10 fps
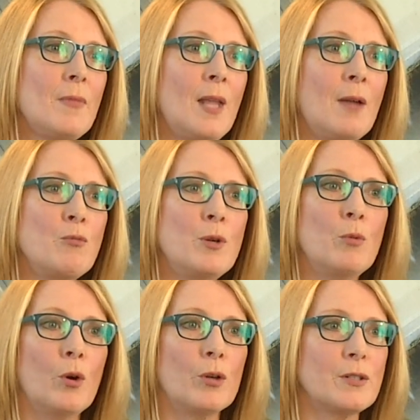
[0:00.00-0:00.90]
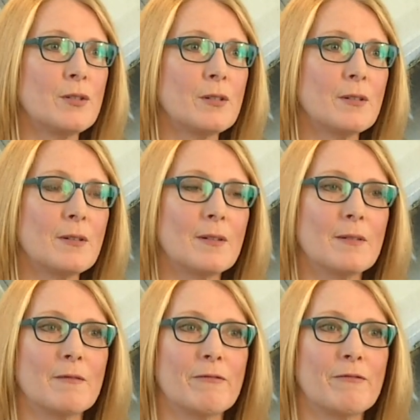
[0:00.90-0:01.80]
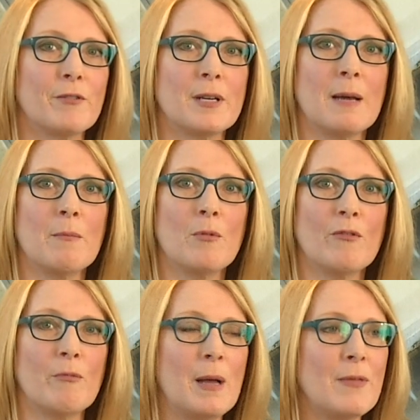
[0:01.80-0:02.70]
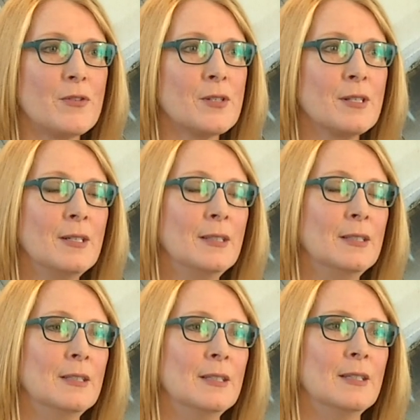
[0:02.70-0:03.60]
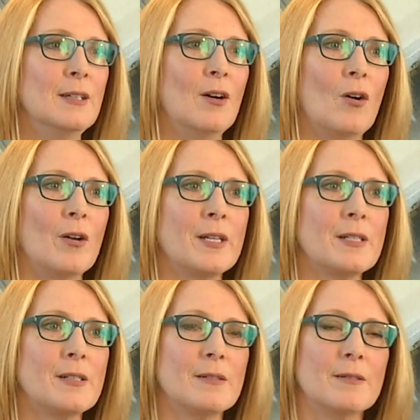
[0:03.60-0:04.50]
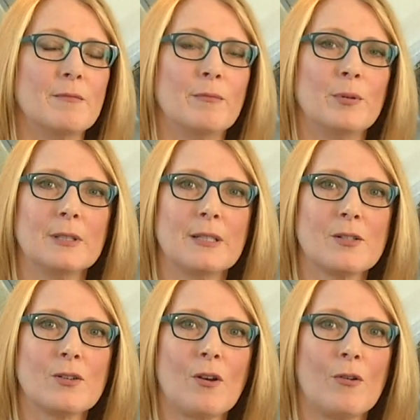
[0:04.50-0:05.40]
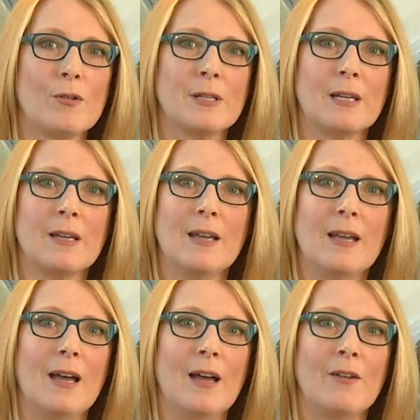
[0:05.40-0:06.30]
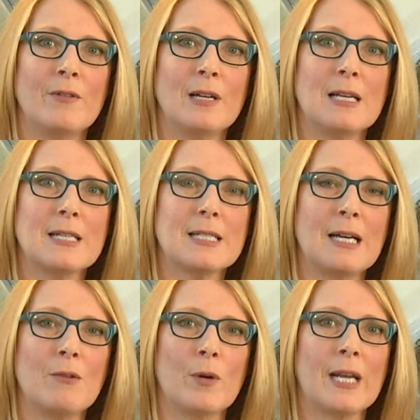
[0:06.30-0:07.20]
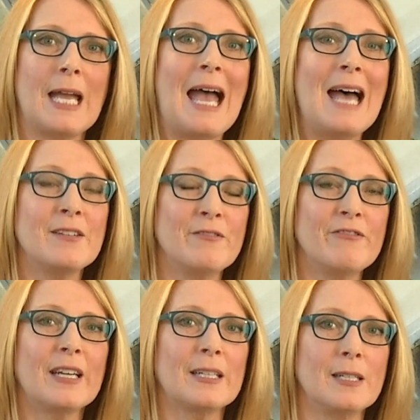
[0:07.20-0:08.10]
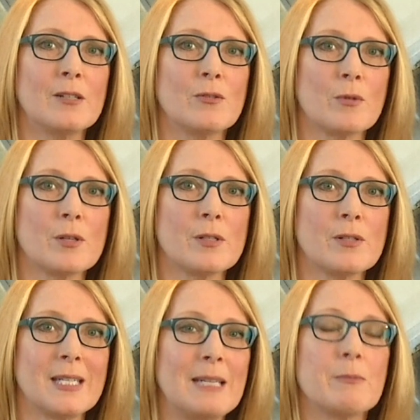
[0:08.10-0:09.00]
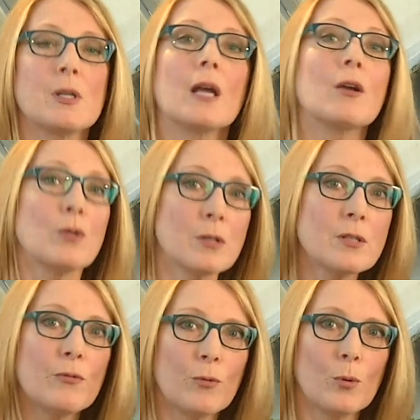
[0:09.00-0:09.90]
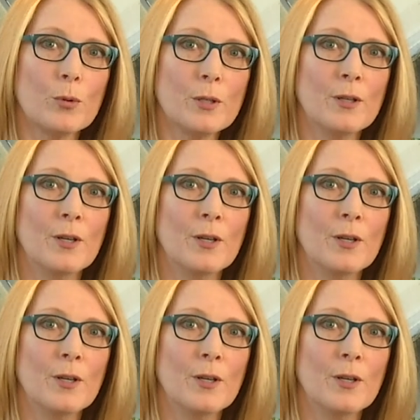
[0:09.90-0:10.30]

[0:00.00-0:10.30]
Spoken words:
and we worked for a number of months on it, building this code, and I realized what I had in fact needed was the team that I couldn't afford,